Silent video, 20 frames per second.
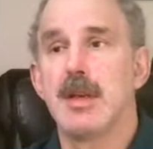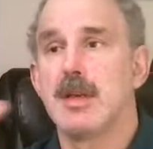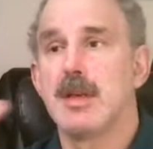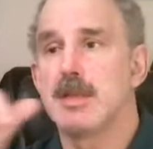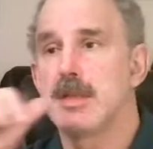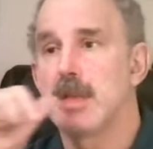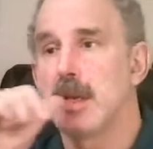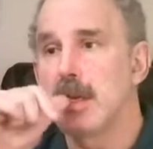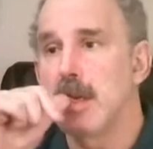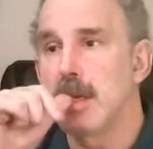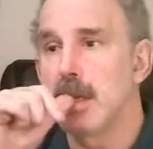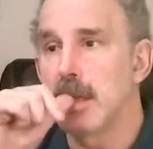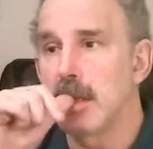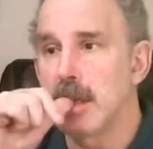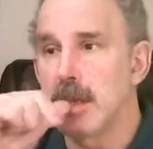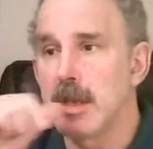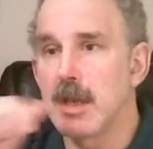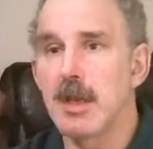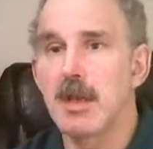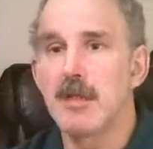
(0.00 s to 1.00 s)
sucking
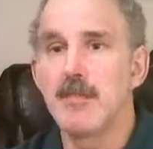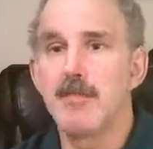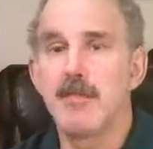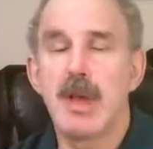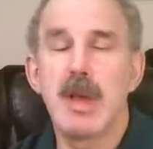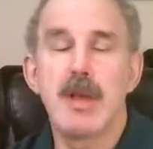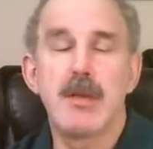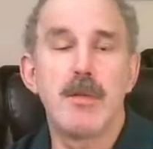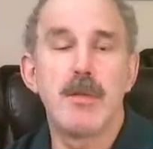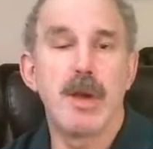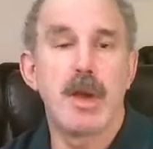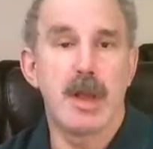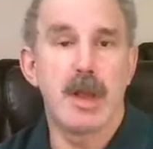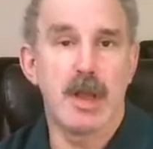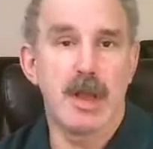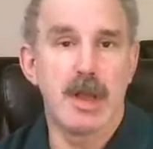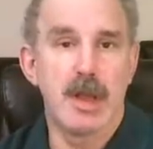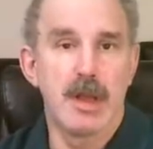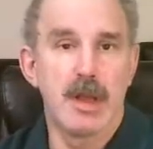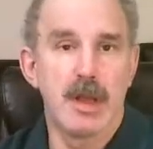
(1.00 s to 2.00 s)
thumb,
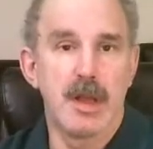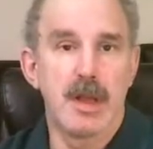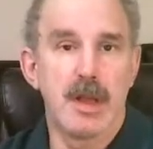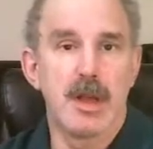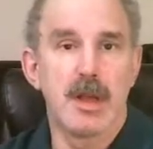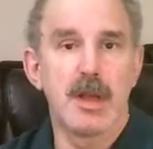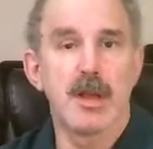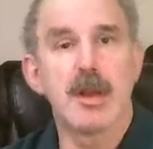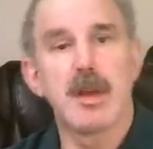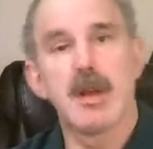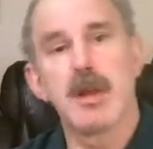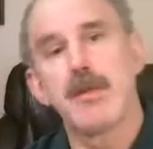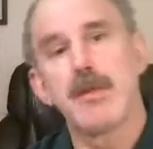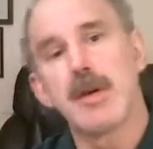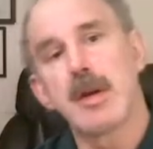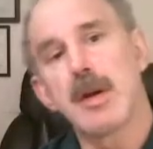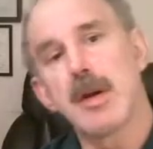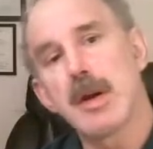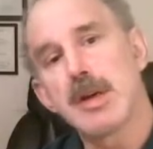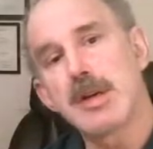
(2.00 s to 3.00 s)
bedwetting,
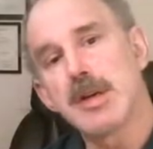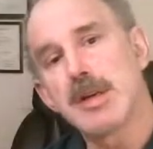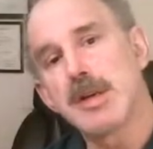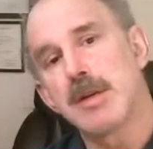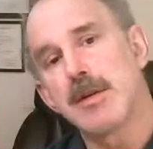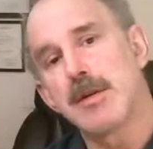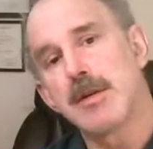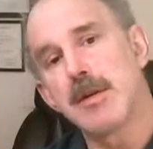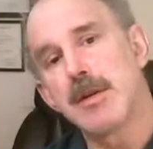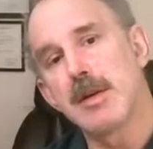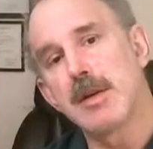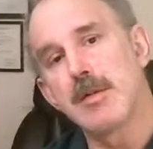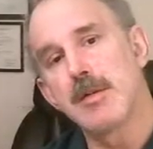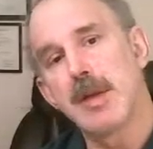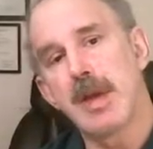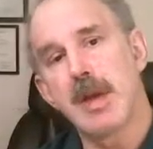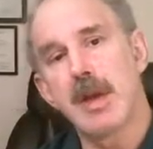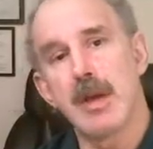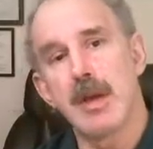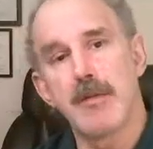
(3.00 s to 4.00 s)
regression to early
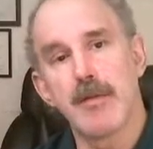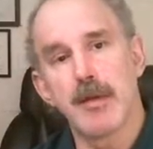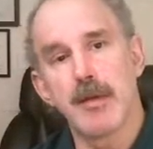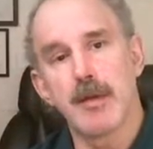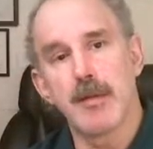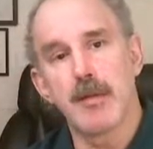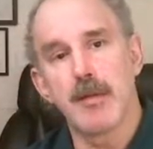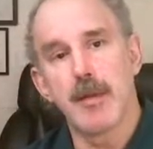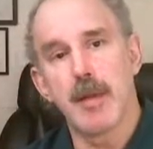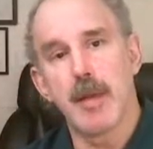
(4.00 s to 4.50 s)
behavior,